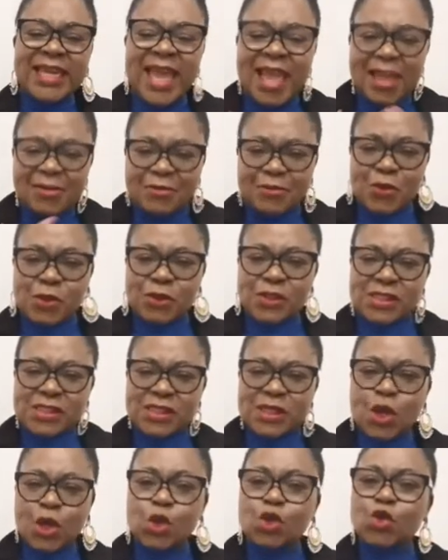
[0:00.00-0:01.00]

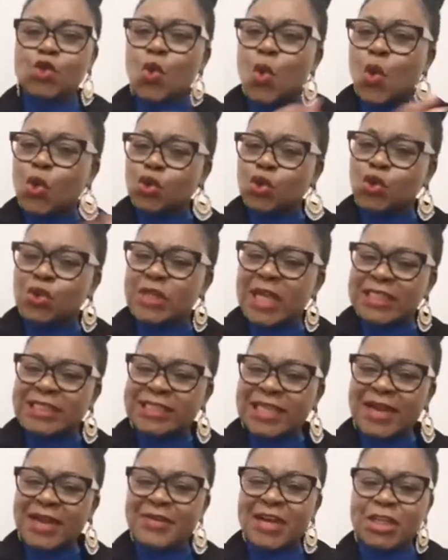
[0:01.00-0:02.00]
efforts to go to that
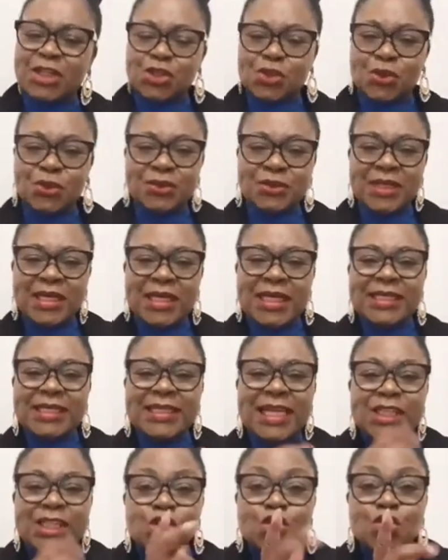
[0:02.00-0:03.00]
direction
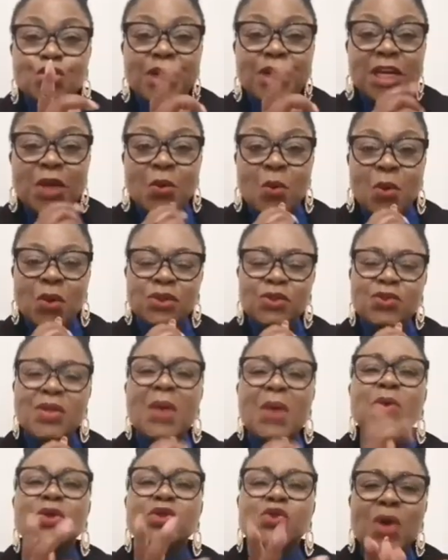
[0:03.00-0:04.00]
that you really want. So I
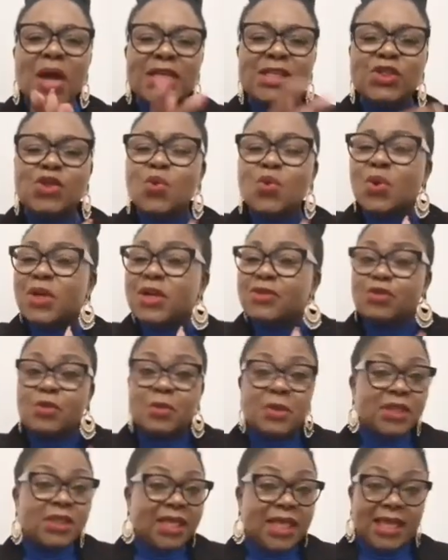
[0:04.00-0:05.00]
want to ask you, what have you
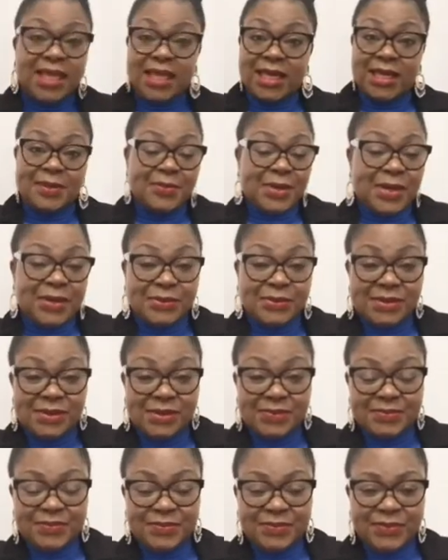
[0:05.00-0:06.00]
been thinking about?
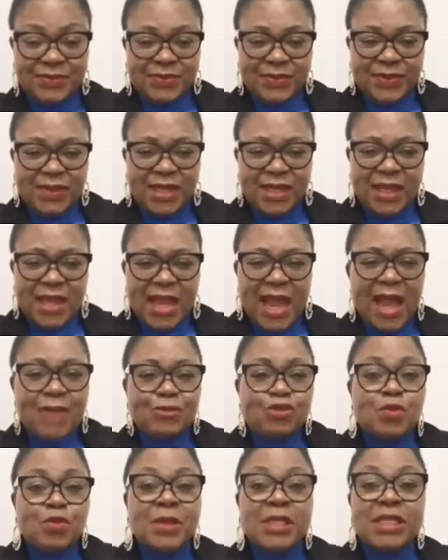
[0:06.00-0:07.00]
Have
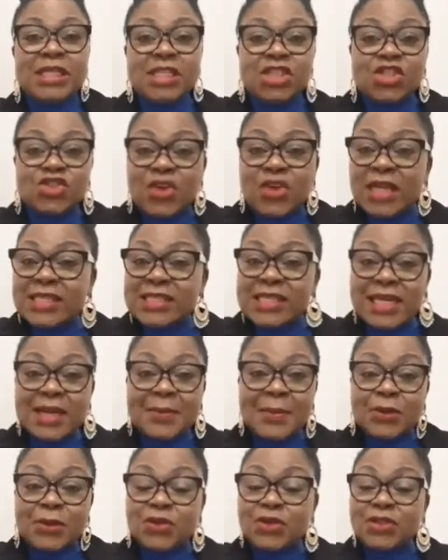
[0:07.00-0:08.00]
you been distracted
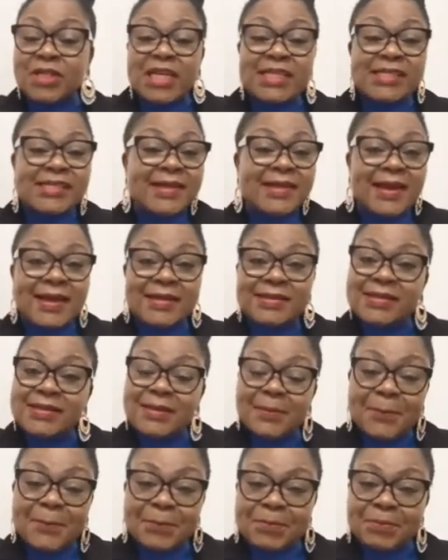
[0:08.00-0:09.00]
about your naysayers?
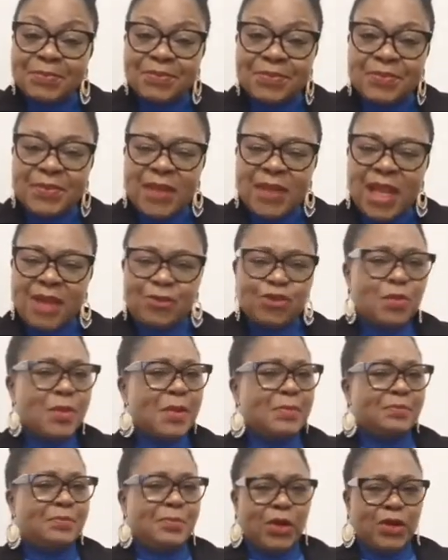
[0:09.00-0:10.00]
Have you
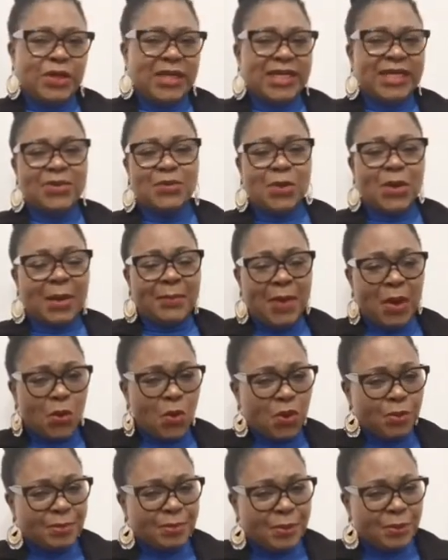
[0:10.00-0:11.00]
been bothered about
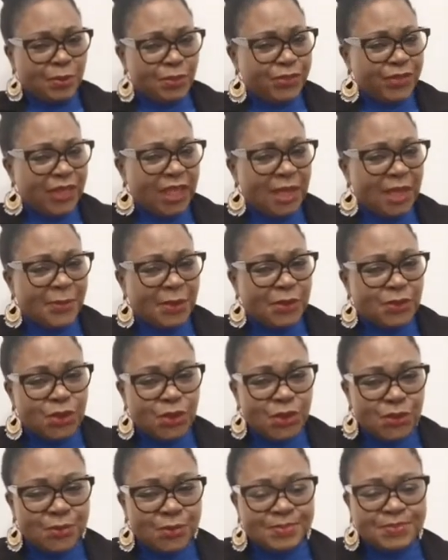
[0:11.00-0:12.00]
what people think about you?